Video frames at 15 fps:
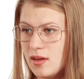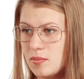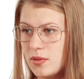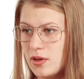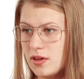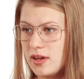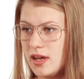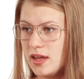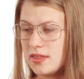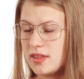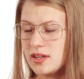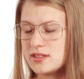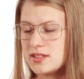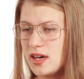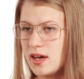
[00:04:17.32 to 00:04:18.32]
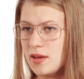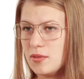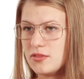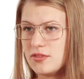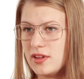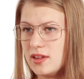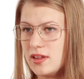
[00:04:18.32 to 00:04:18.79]
But at that time,
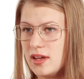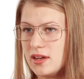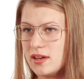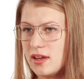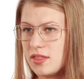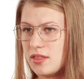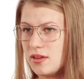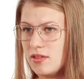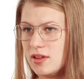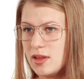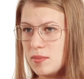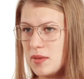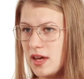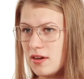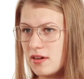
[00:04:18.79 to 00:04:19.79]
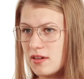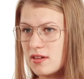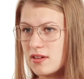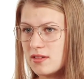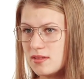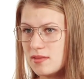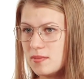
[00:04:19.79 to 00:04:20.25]
it felt like nothing really mattered.
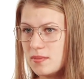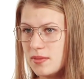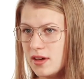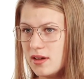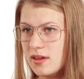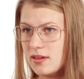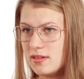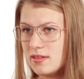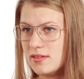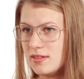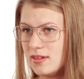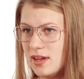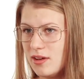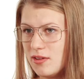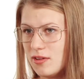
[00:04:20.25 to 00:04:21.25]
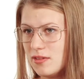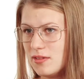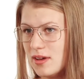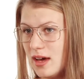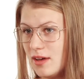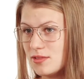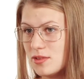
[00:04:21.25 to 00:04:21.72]
But now,
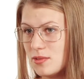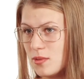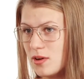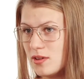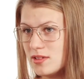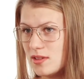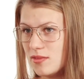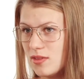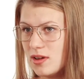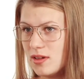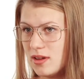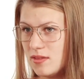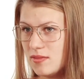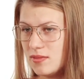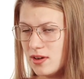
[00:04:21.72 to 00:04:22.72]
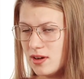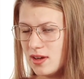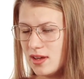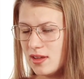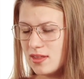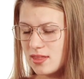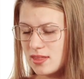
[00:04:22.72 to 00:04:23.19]
afterwards, I'm really
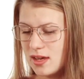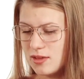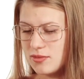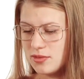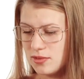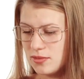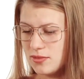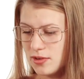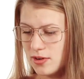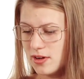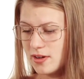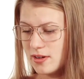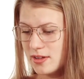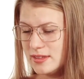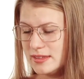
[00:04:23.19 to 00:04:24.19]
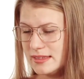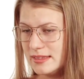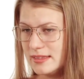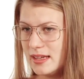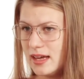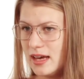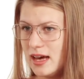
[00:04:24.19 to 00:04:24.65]
very thankful for
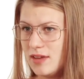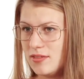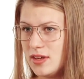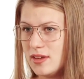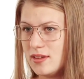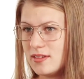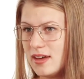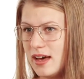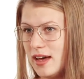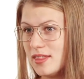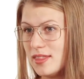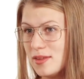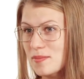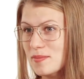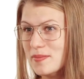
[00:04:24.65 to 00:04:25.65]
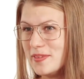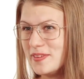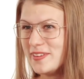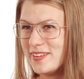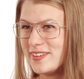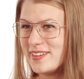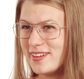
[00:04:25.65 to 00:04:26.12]
having had them
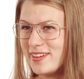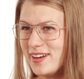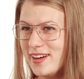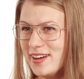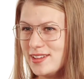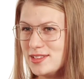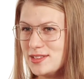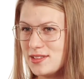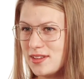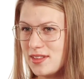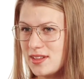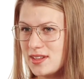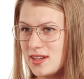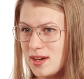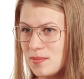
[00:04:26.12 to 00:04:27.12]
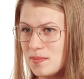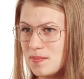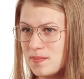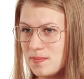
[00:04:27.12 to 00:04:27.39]
during the time.